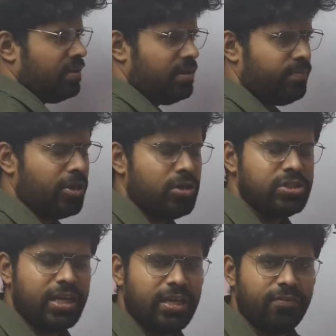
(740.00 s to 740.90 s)
Uh,
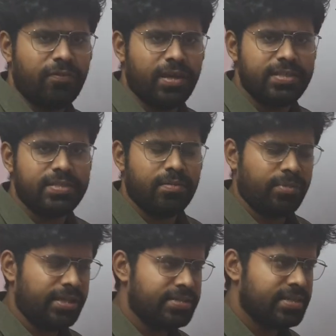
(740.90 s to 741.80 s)
myogenic reflex
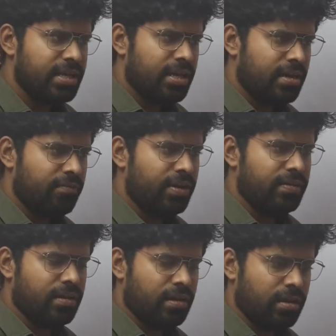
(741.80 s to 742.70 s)
means
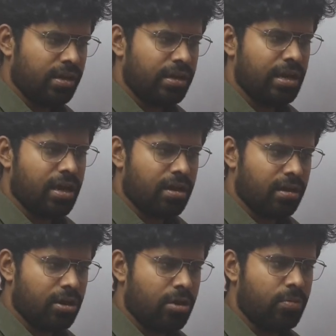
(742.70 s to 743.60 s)
when the renal
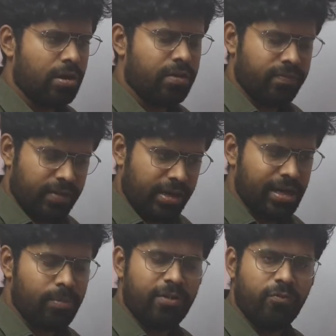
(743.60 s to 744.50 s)
uh, glomerular, the
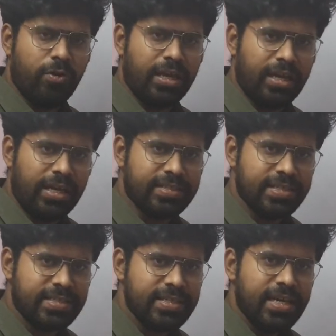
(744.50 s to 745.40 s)
renal blood flow
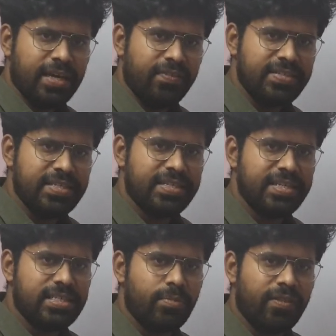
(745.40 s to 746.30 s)
decreases, this is
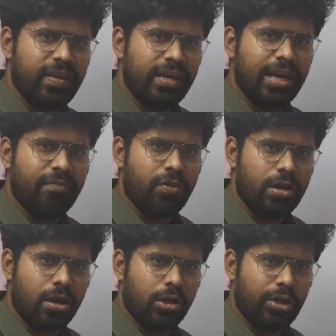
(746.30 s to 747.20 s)
sensed by the renal
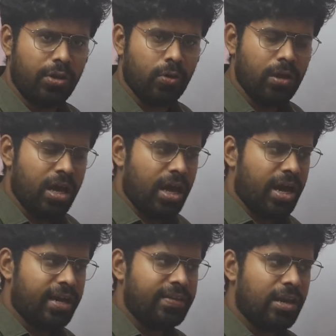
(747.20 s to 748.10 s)
afferent arteriole
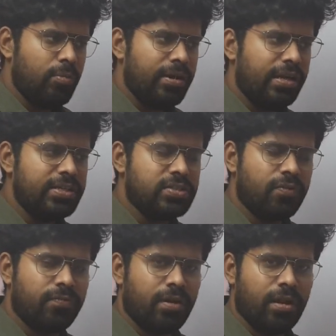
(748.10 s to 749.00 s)
and there will be release
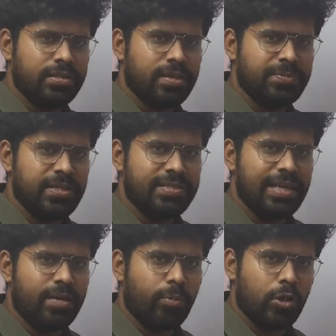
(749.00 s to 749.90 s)
of uh, substance
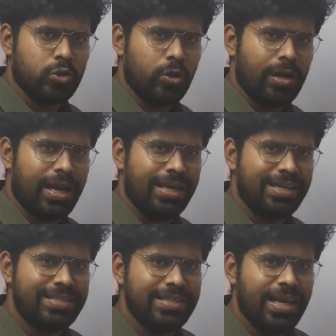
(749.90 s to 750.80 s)
like
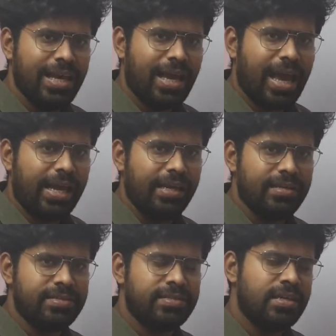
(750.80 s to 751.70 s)
prostaglandins,
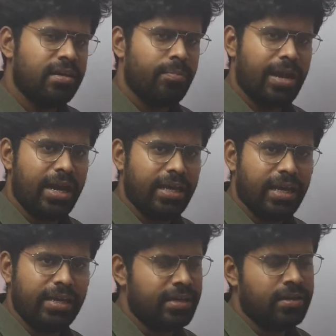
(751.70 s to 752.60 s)
kinins,
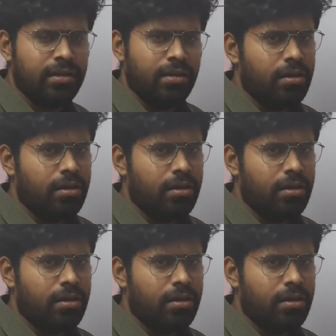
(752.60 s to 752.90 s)
bradykinin